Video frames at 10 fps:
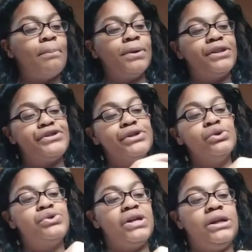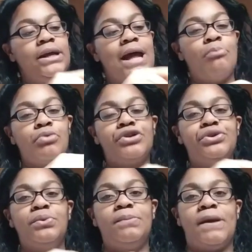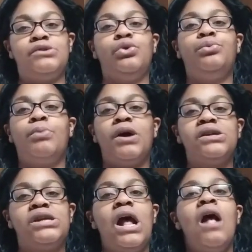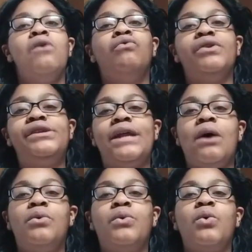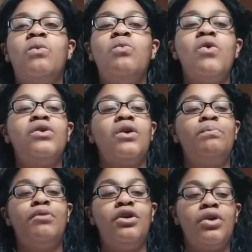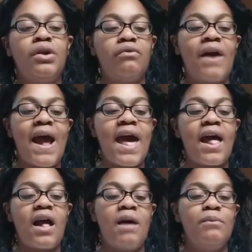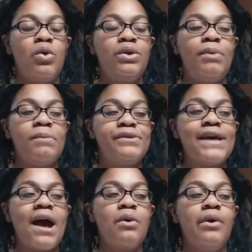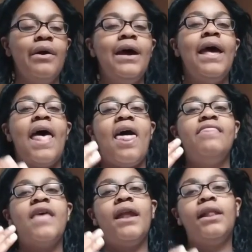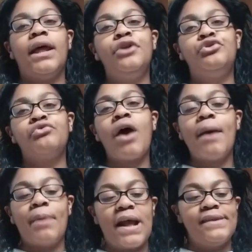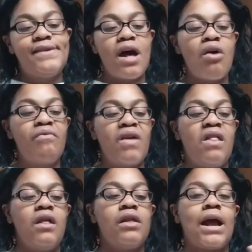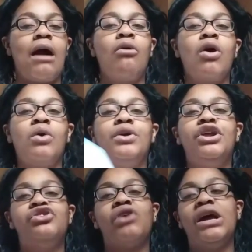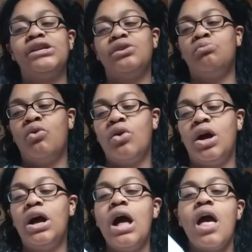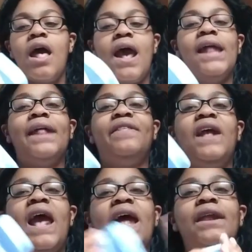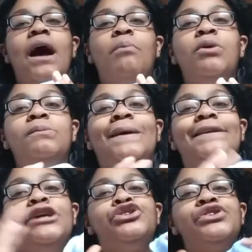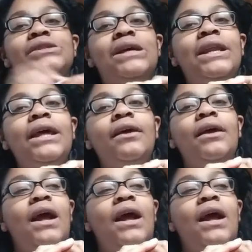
put the solution in, I brush it with my toothbrush, rinse it out with warm water, put it on a rag, on a paper towel, and then let it dry by itself. And then I'll go in and dry it some more. And at the end, I'll put my dentures in it.